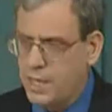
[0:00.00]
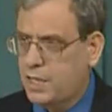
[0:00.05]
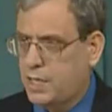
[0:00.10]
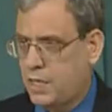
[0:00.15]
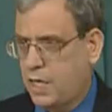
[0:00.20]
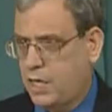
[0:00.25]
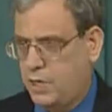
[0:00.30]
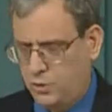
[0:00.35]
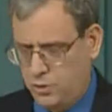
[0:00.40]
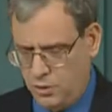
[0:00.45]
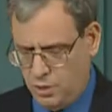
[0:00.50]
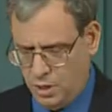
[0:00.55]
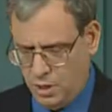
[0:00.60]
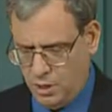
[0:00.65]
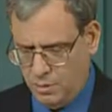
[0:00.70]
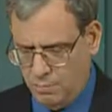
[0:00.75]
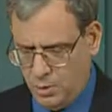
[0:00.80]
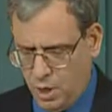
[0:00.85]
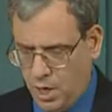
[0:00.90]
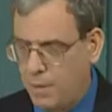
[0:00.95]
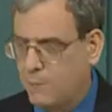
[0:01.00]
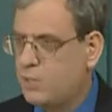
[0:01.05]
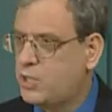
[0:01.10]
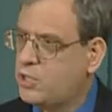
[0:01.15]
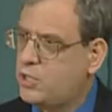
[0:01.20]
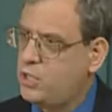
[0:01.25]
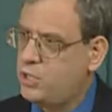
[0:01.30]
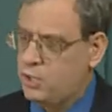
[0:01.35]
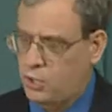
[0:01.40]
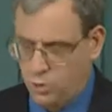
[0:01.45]
case,
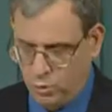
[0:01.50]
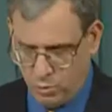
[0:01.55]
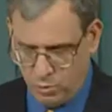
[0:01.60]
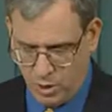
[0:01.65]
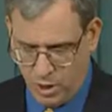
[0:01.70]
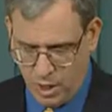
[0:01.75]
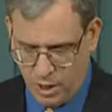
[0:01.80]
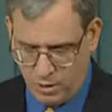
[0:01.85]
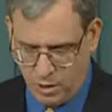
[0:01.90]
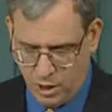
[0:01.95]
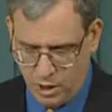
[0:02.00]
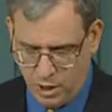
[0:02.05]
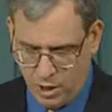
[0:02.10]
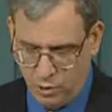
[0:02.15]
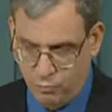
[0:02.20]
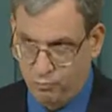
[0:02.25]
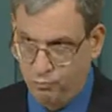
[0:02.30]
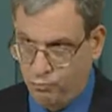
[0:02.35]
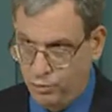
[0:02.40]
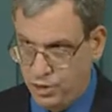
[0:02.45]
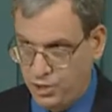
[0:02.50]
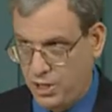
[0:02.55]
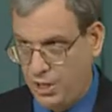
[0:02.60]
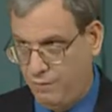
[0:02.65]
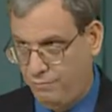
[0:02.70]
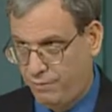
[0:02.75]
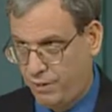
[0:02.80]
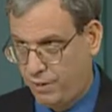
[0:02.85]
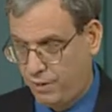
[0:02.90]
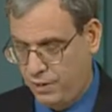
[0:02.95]
Muhammad's teachings were not
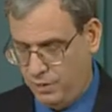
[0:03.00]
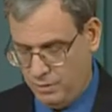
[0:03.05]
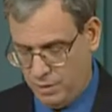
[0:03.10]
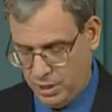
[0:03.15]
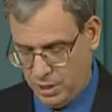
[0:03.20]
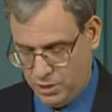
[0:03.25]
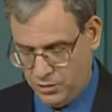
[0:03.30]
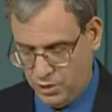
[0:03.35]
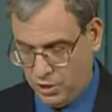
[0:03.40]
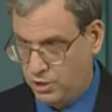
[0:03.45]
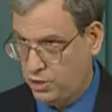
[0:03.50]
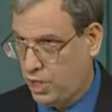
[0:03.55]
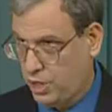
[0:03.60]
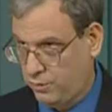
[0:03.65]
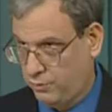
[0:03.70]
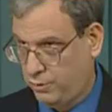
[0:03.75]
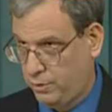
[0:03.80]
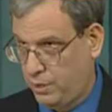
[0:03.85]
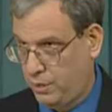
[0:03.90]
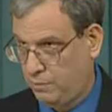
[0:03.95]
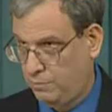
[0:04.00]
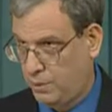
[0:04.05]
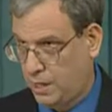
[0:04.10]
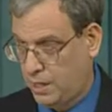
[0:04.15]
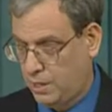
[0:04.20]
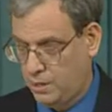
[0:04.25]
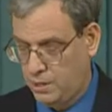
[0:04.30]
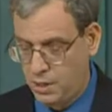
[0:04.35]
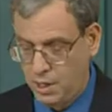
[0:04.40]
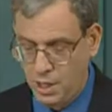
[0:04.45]
received very successfully in
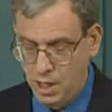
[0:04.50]
Mecca.